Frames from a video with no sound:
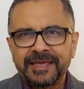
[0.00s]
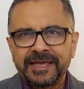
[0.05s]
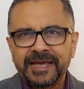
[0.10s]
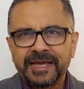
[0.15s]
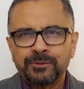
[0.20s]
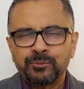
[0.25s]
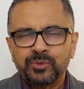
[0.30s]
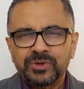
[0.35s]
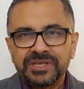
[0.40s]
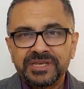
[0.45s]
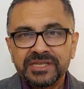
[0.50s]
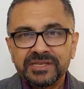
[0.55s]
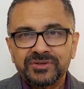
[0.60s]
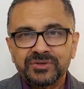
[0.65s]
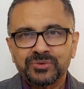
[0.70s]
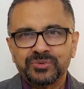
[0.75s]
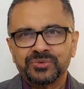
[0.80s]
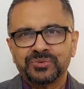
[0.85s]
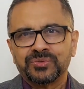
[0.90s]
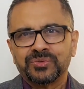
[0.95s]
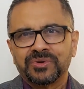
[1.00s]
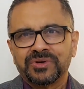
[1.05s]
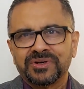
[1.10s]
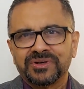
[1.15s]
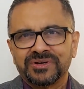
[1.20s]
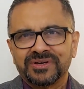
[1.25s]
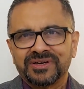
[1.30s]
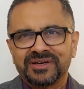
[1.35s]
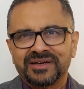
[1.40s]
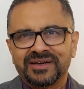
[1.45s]
And we need to
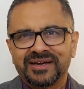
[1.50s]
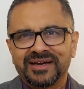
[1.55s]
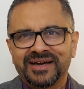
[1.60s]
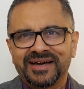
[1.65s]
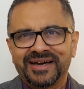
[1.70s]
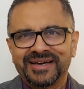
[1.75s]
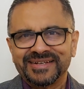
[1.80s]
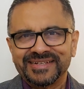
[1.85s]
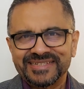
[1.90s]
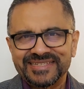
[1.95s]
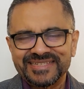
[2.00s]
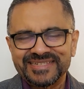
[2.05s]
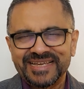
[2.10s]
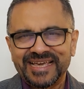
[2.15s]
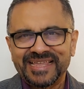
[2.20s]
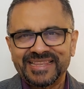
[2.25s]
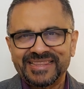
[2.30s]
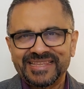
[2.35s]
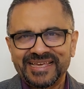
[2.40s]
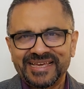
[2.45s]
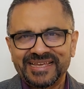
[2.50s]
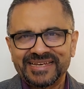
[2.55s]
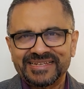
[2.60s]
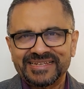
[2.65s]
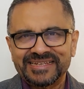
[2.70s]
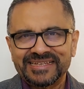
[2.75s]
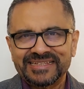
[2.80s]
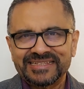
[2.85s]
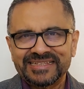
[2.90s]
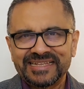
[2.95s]
understand that
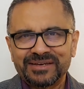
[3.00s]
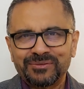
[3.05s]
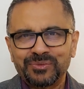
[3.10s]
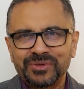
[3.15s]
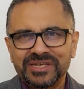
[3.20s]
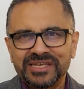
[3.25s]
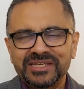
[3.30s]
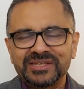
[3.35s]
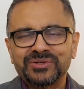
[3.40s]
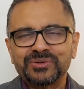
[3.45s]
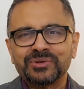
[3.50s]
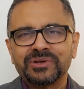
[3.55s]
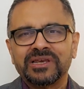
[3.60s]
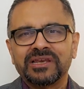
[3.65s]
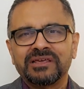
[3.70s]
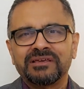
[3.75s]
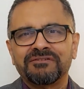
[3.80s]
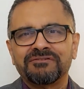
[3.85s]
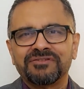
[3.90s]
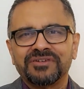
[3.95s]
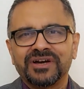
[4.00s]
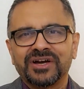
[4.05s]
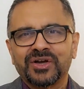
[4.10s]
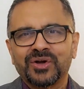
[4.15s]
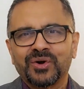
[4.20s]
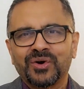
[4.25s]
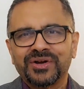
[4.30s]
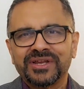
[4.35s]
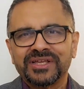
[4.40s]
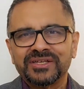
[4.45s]
we need to live
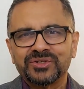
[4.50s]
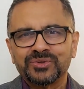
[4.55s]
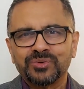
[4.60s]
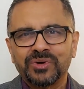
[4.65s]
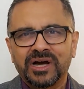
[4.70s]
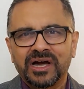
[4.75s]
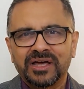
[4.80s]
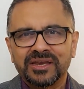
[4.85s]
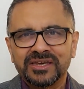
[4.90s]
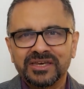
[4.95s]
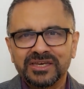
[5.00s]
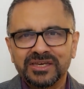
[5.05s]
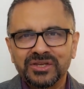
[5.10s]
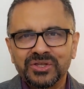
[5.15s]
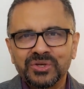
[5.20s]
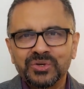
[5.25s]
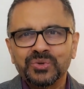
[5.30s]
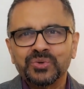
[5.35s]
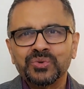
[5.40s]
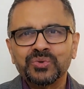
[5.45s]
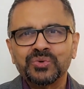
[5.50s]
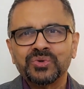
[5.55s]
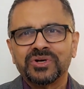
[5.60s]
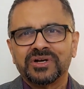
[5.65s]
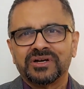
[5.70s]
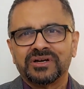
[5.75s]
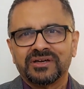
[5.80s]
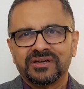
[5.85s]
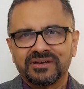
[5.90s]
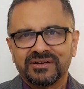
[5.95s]
according to our new
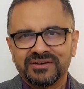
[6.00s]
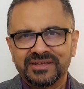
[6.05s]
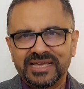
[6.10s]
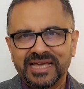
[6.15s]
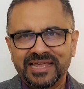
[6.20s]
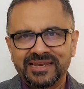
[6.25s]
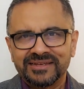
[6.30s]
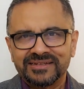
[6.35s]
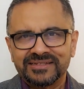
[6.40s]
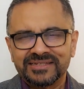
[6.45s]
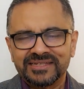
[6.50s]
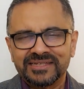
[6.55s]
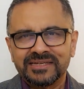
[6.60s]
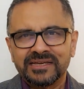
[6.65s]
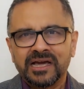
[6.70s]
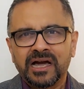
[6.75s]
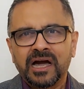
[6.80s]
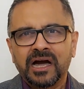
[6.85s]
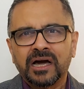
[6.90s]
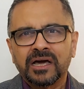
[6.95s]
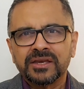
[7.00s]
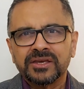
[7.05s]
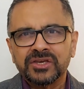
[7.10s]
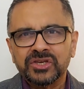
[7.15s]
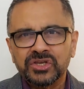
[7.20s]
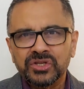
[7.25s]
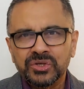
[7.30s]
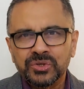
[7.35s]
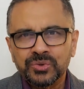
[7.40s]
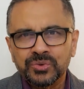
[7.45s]
reality, our
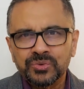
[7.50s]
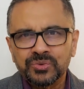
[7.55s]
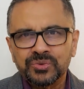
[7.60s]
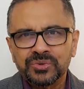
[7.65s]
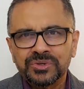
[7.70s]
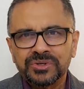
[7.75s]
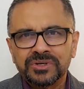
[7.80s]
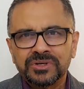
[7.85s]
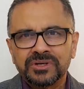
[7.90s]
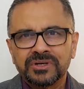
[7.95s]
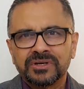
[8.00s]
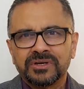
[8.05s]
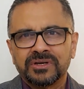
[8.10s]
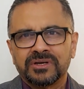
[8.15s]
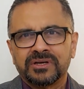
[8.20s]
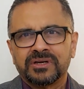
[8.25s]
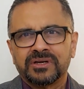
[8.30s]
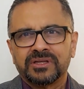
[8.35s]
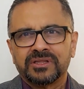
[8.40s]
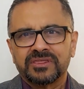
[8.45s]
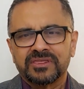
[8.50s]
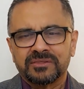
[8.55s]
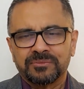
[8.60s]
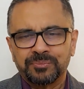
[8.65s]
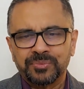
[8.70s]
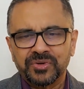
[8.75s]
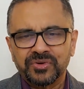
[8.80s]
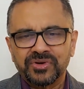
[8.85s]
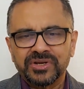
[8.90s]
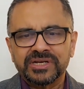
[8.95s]
new
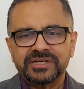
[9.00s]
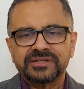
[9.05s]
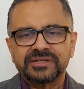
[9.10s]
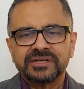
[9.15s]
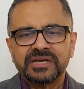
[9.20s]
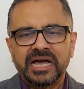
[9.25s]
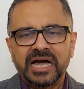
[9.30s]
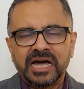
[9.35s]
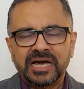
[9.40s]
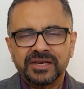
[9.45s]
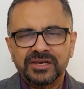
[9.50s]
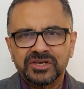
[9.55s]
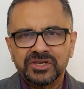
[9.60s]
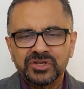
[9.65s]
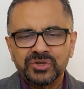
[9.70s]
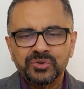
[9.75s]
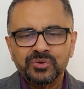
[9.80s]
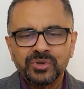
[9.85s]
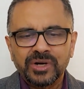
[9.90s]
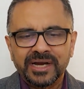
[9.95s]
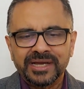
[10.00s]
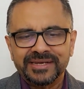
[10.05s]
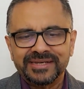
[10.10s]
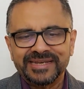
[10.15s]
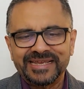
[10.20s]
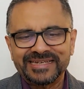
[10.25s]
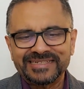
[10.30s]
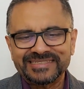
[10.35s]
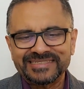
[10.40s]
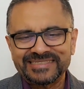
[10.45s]
Spirit, our new
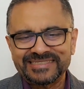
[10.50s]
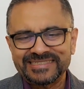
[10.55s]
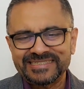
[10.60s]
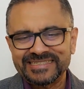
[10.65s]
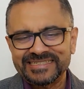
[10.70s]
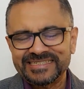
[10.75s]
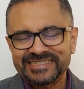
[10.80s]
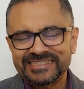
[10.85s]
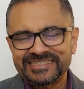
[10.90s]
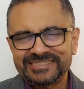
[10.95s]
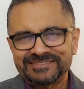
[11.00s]
identity.